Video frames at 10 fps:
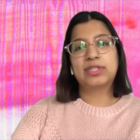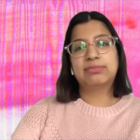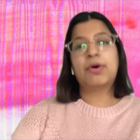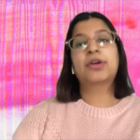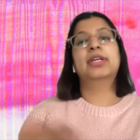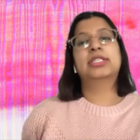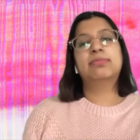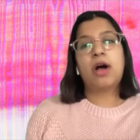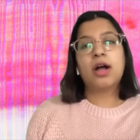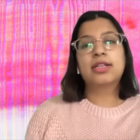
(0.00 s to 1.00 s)
Smocking a
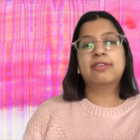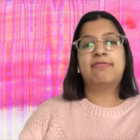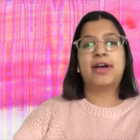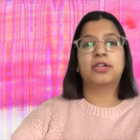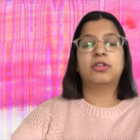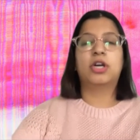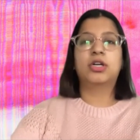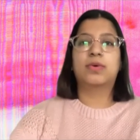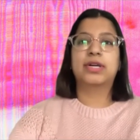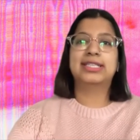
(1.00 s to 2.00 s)
Smock, the final
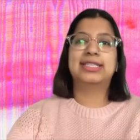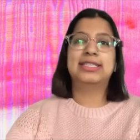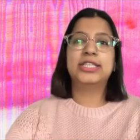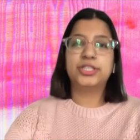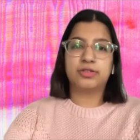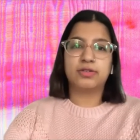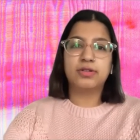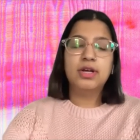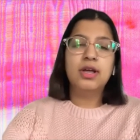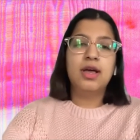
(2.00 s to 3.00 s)
artwork is digital.
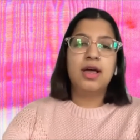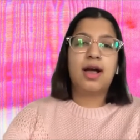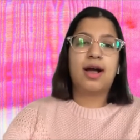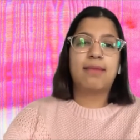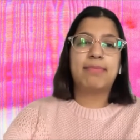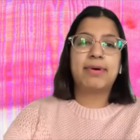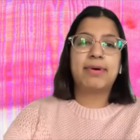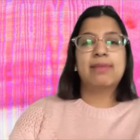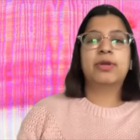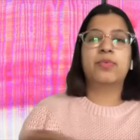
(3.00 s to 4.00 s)

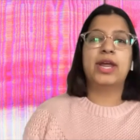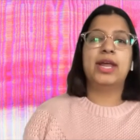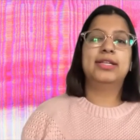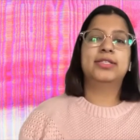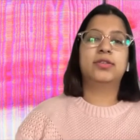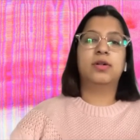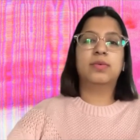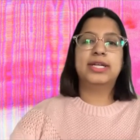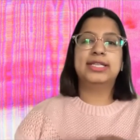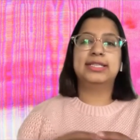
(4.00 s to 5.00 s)
But in between, there's
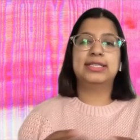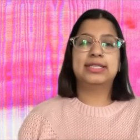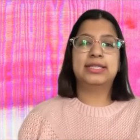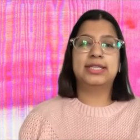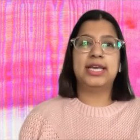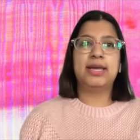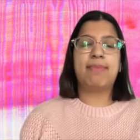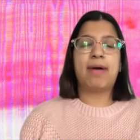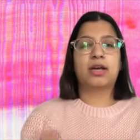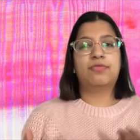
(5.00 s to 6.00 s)
always the
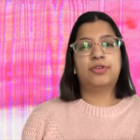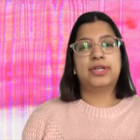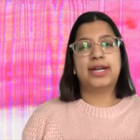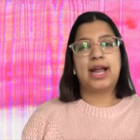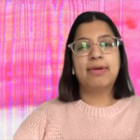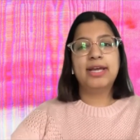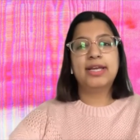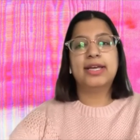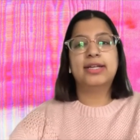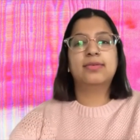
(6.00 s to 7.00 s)
back and forth dynamic
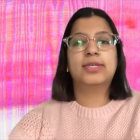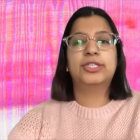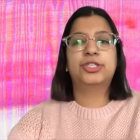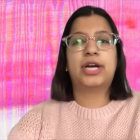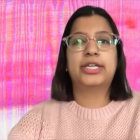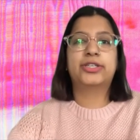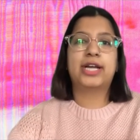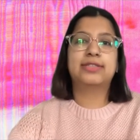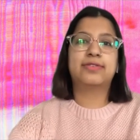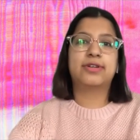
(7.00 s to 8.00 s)
in which I
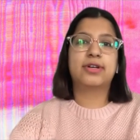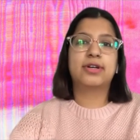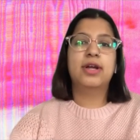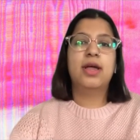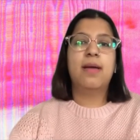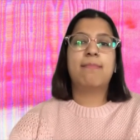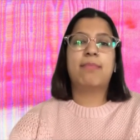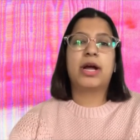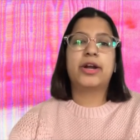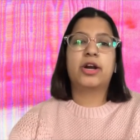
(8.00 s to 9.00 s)
transfer
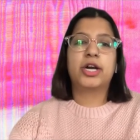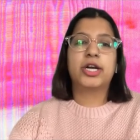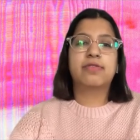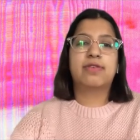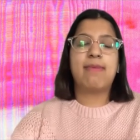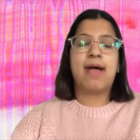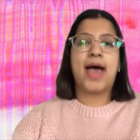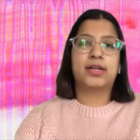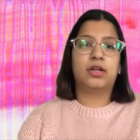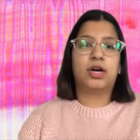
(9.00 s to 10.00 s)
my art from
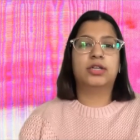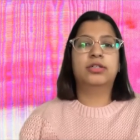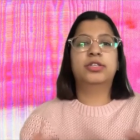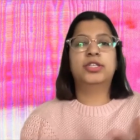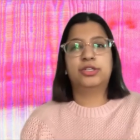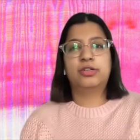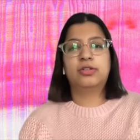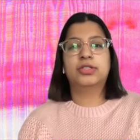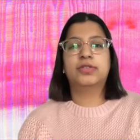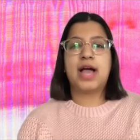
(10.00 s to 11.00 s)
analog to
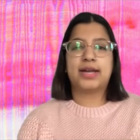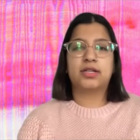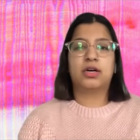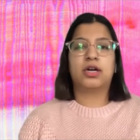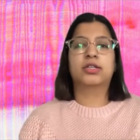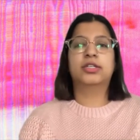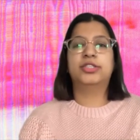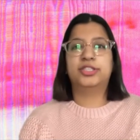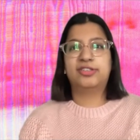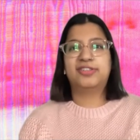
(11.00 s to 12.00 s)
digital to analog to
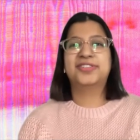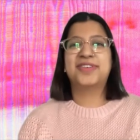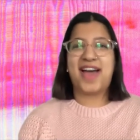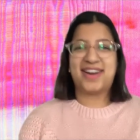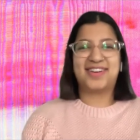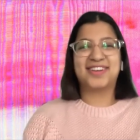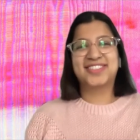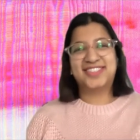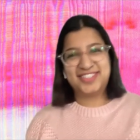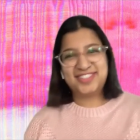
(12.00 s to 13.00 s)
digital to analog
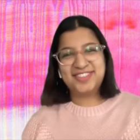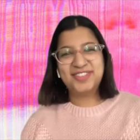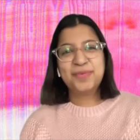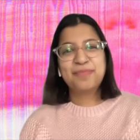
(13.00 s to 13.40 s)
to digital.